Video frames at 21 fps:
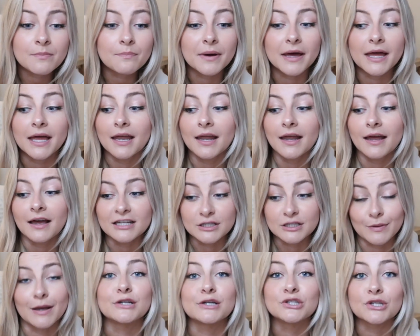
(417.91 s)
but
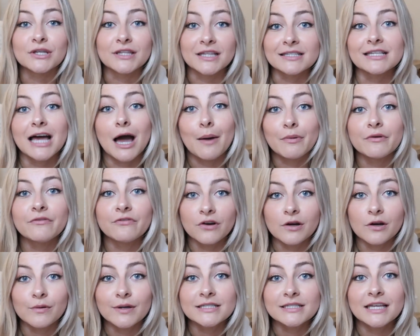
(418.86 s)
especially this happened
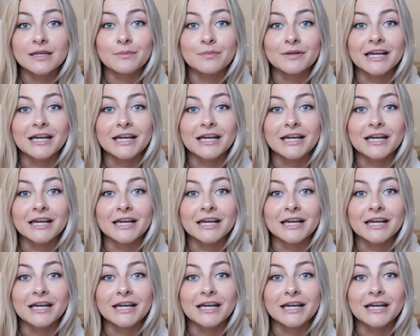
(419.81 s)
for a reason,